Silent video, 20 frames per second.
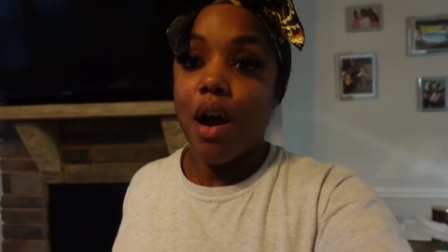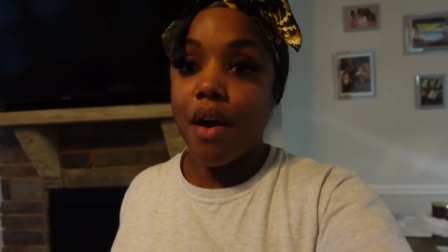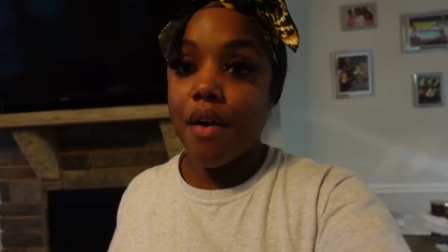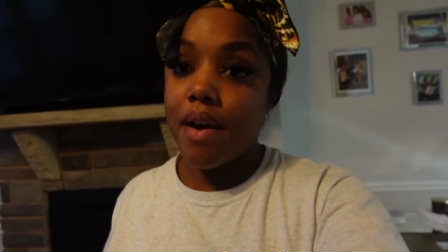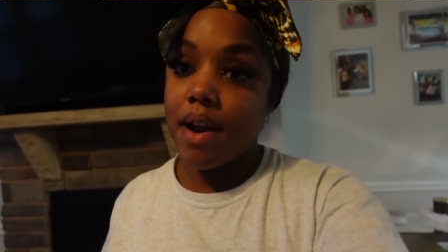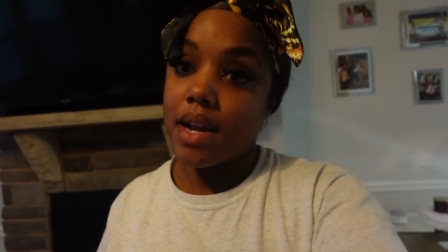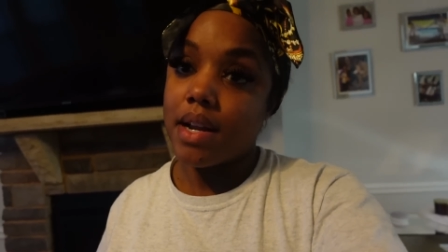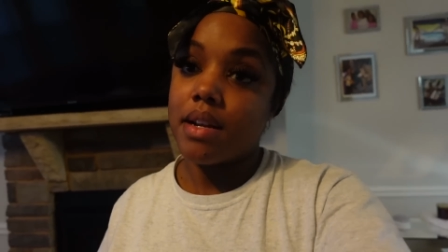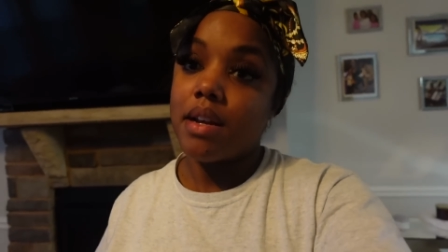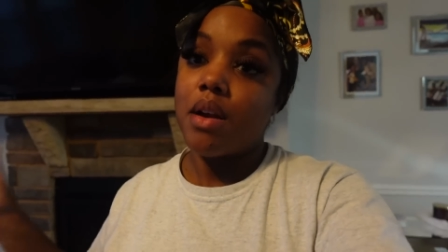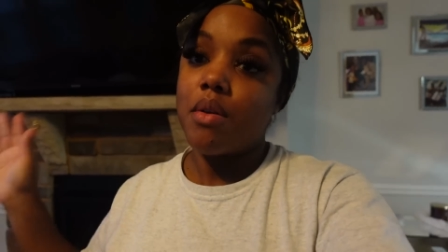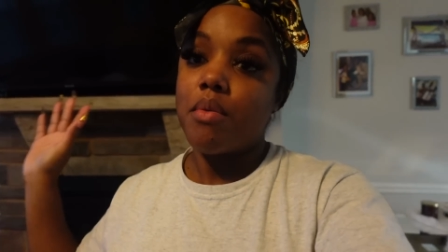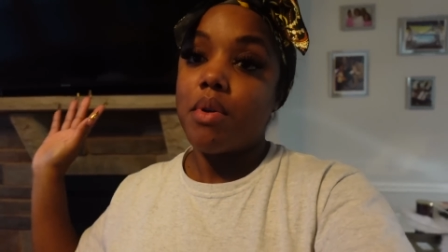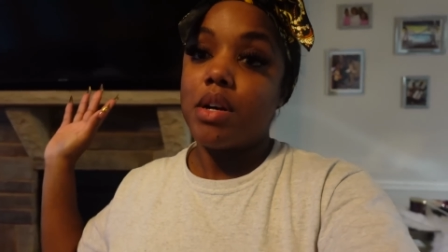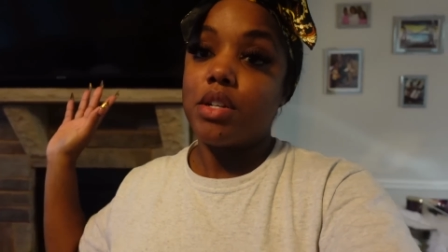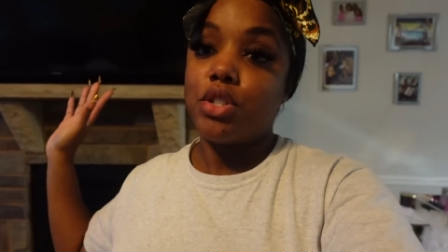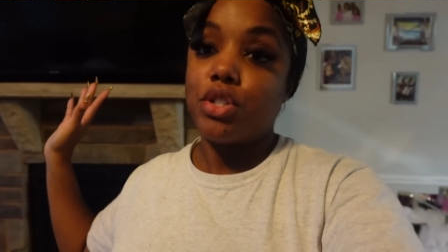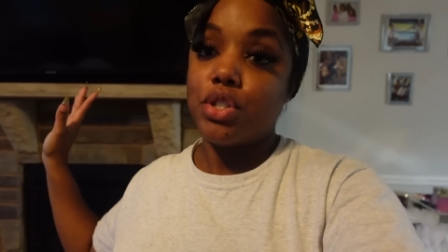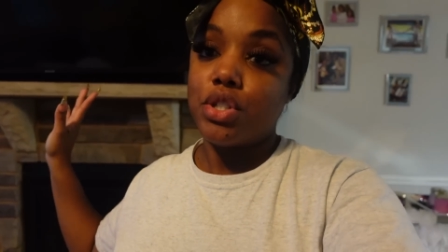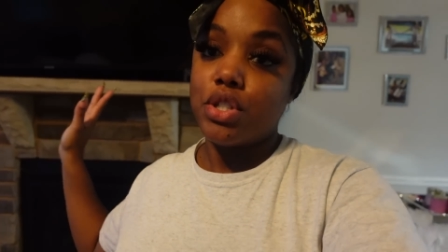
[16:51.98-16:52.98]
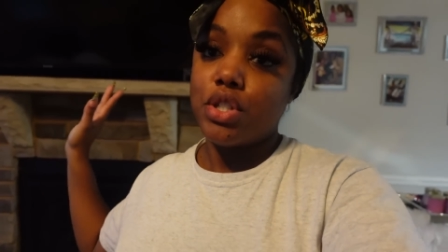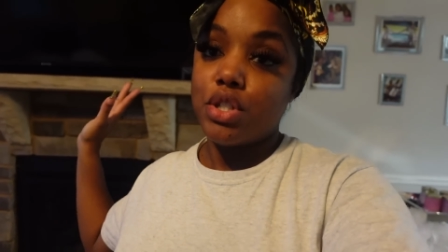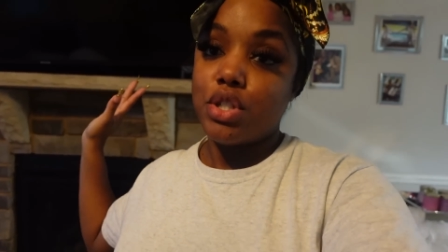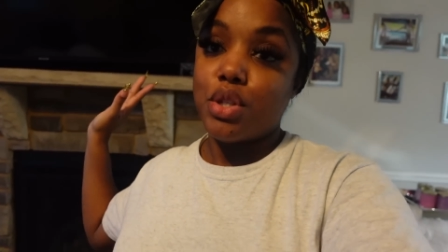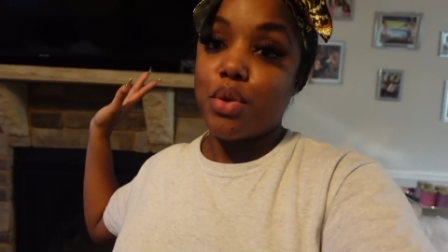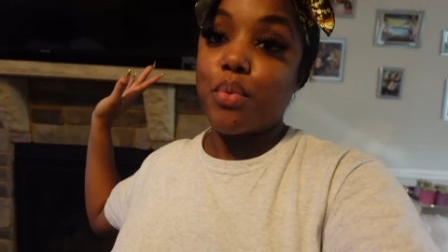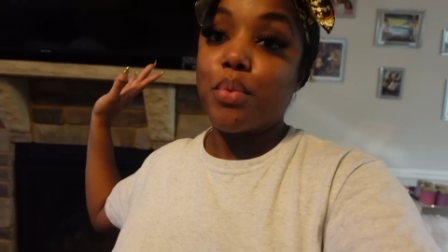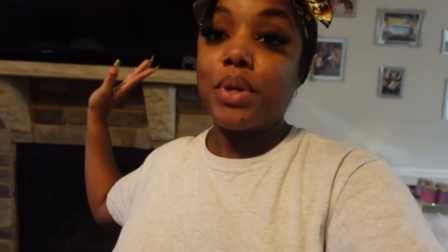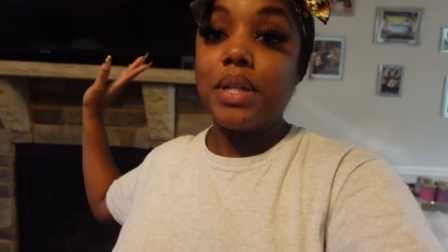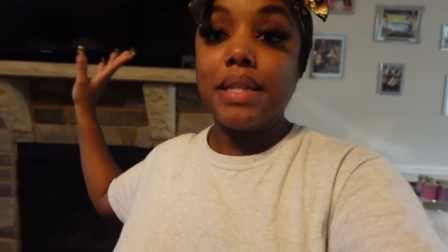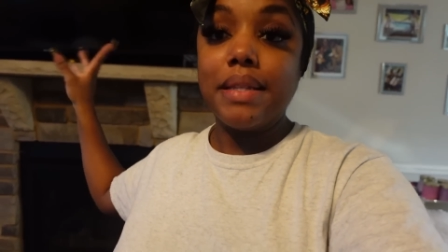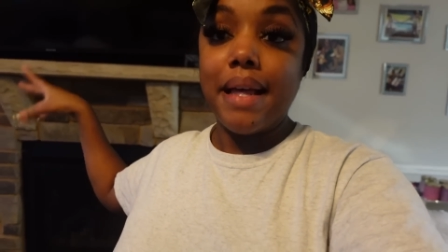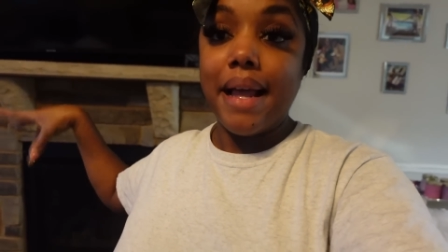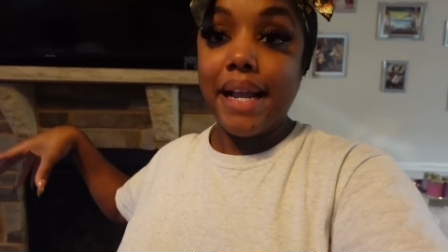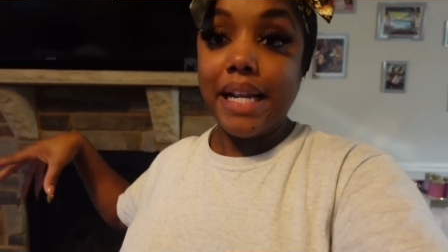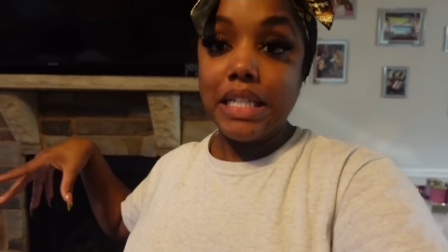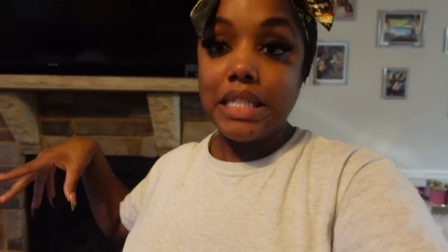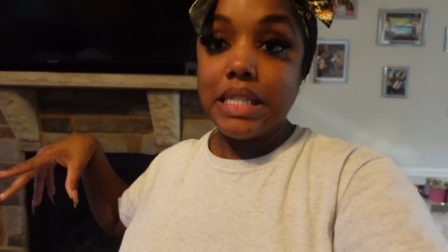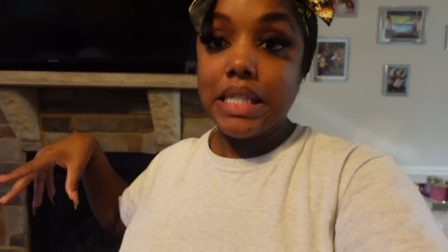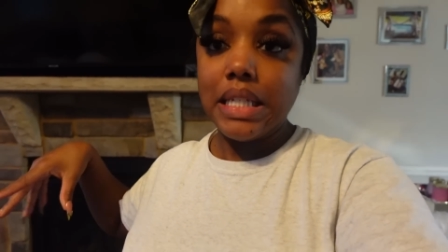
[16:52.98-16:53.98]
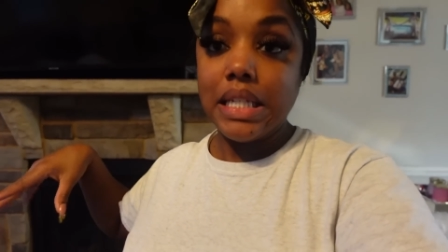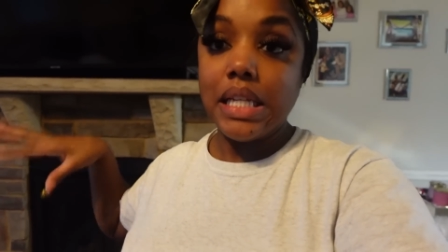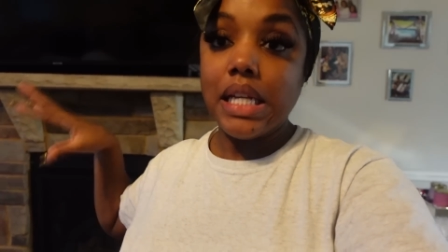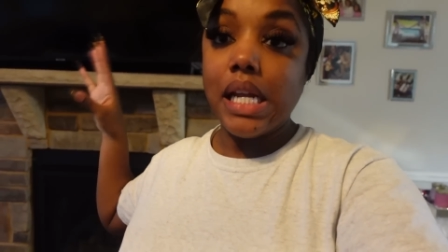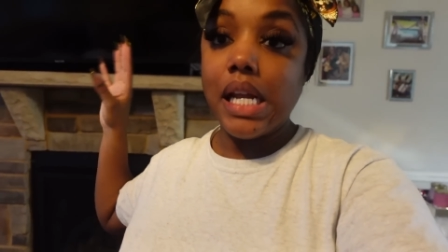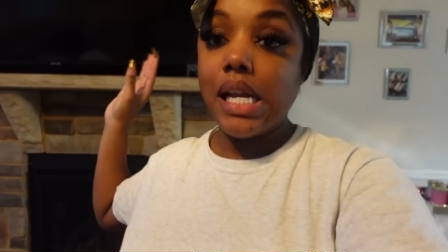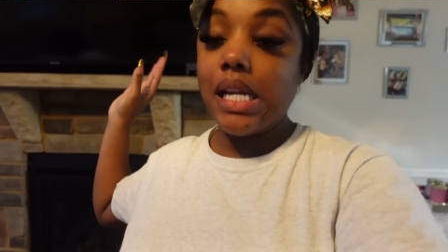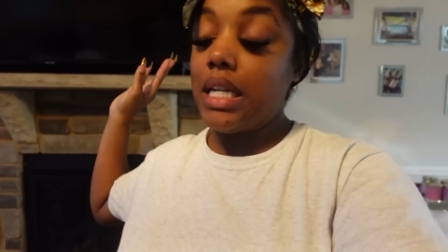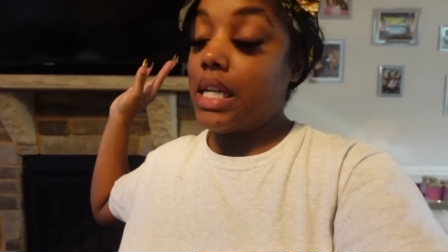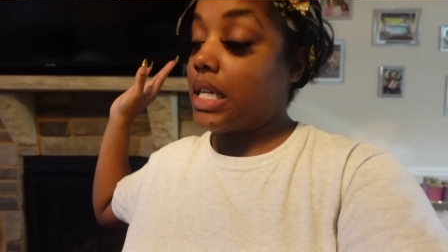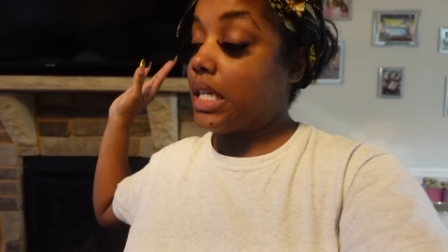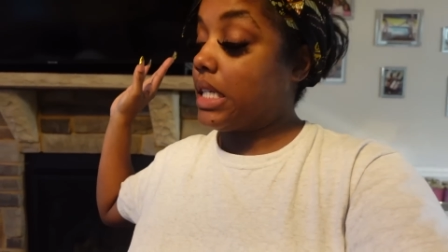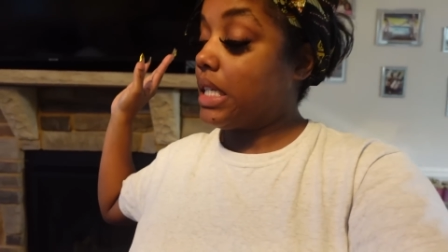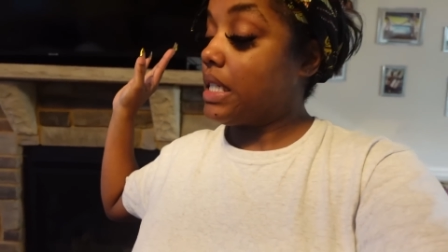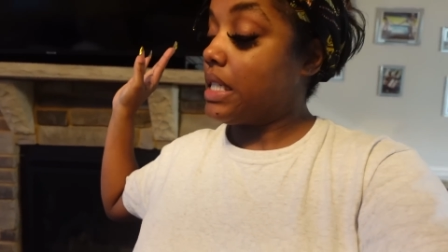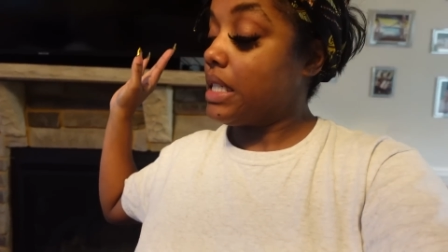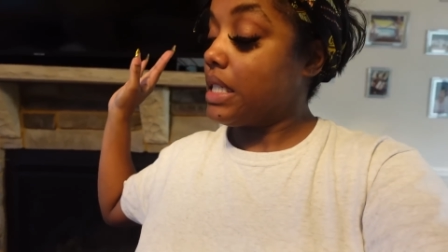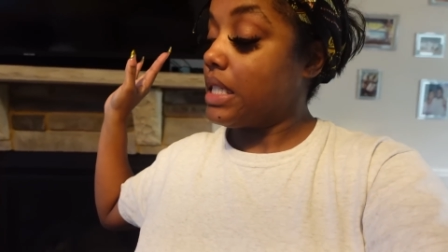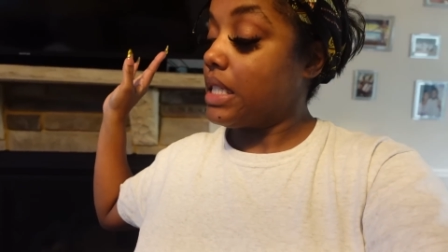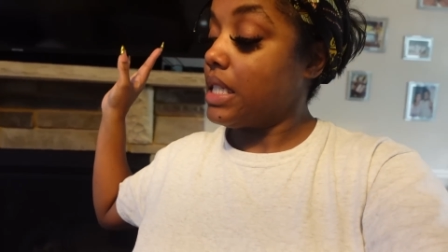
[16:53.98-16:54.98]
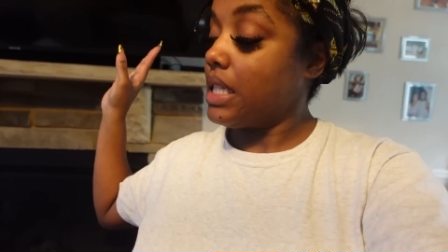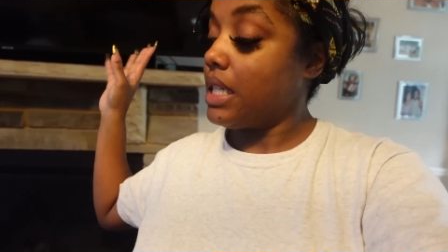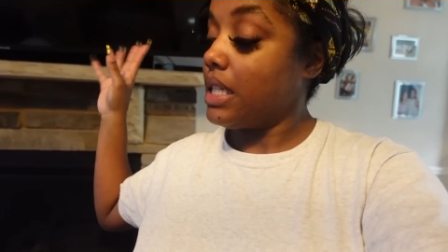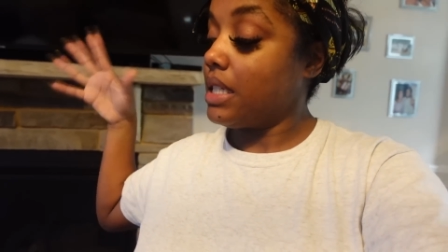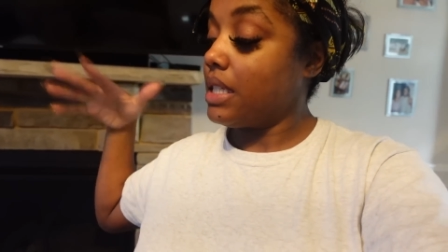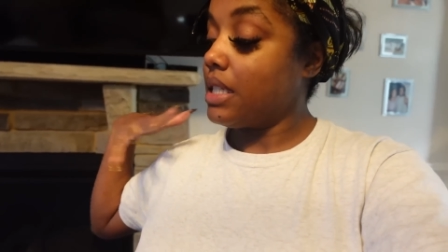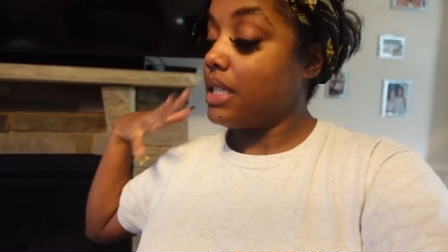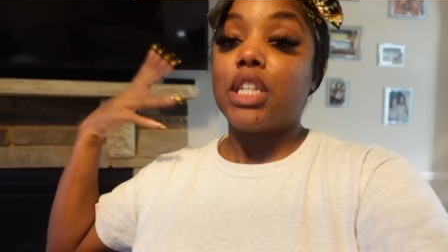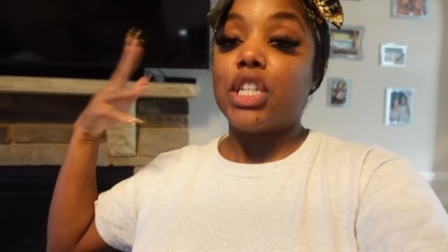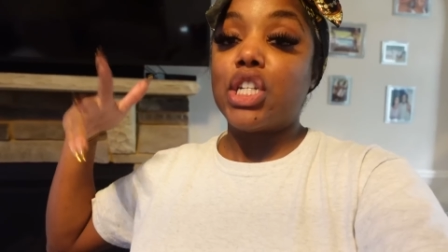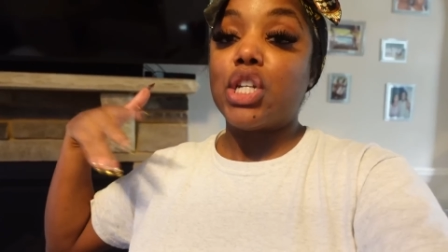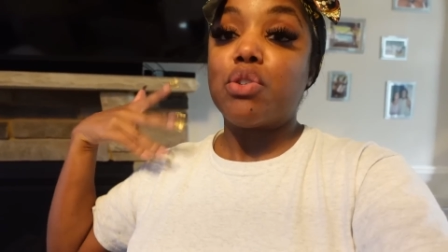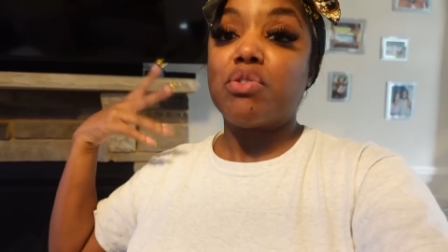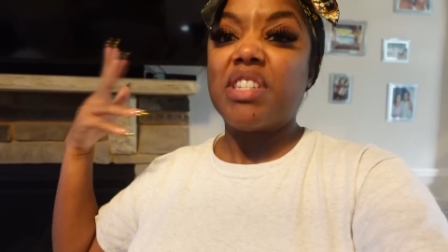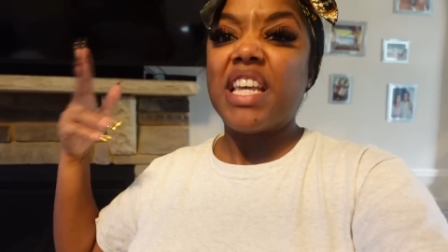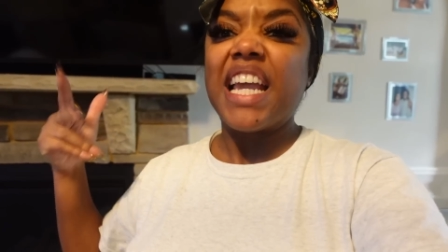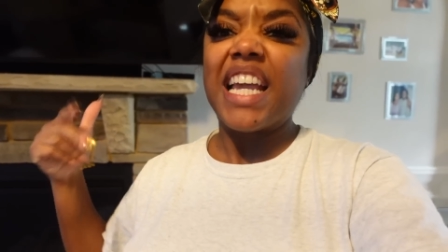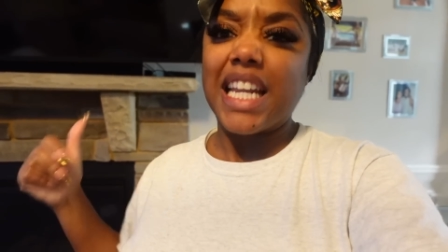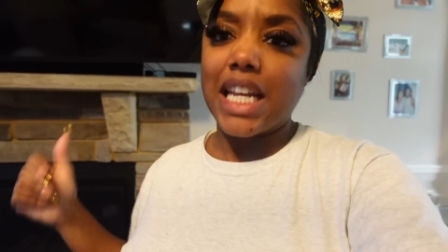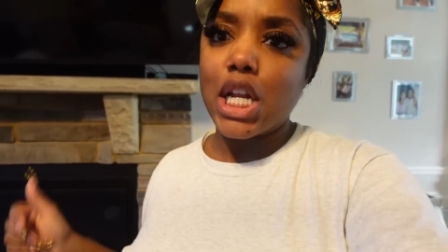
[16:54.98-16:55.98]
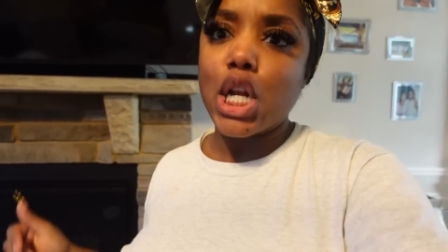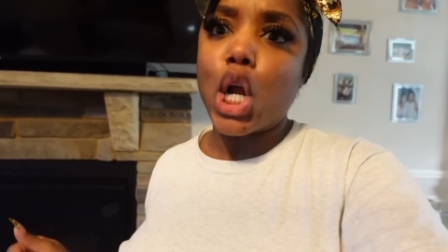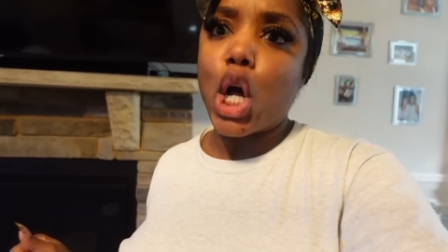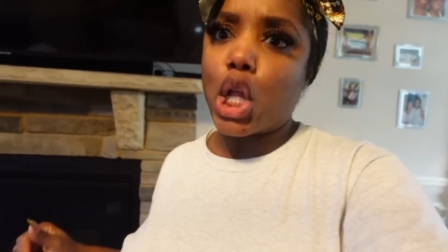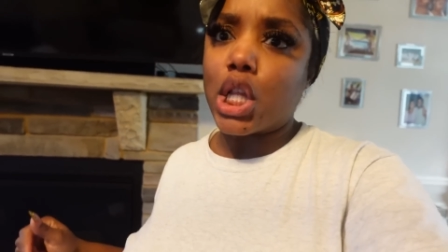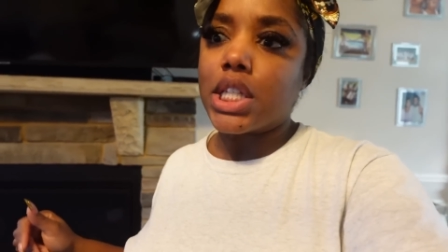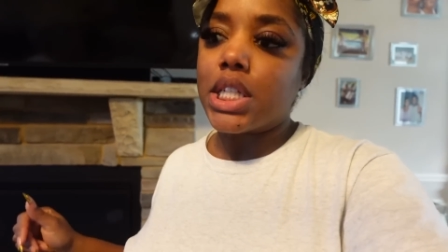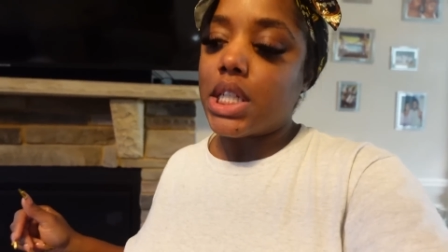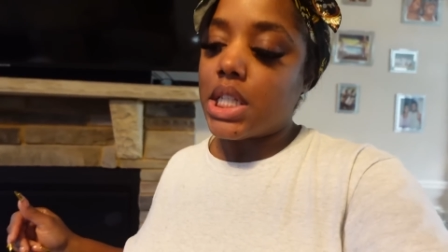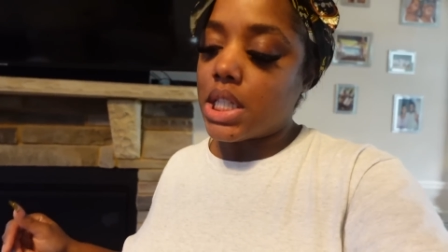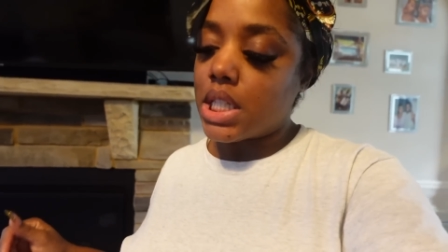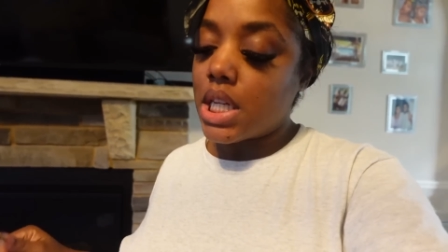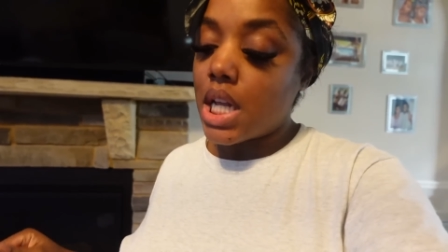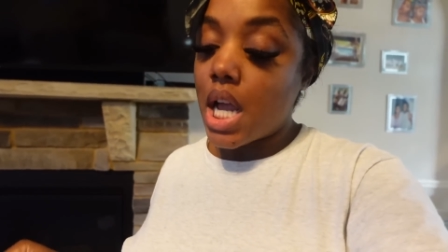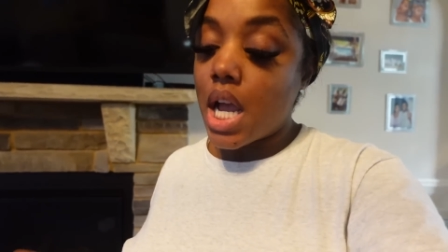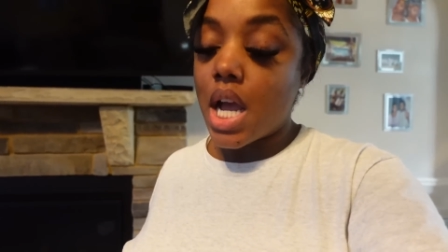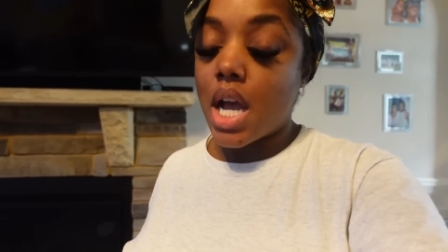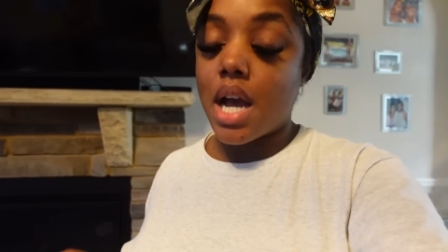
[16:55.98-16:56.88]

All right, now while she's relaxing and you know taking it all in,